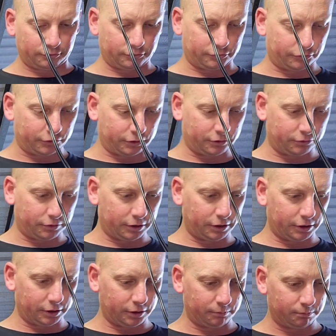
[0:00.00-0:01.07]
of a
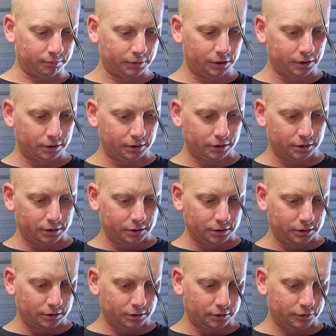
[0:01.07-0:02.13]
gram.
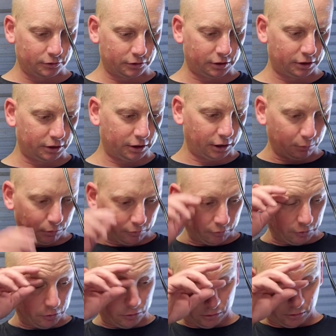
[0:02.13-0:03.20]
So here
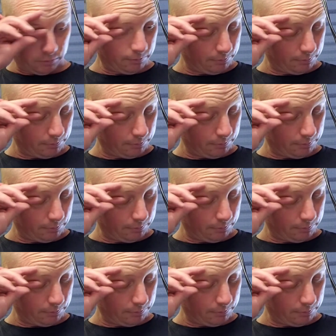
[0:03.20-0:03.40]
we've got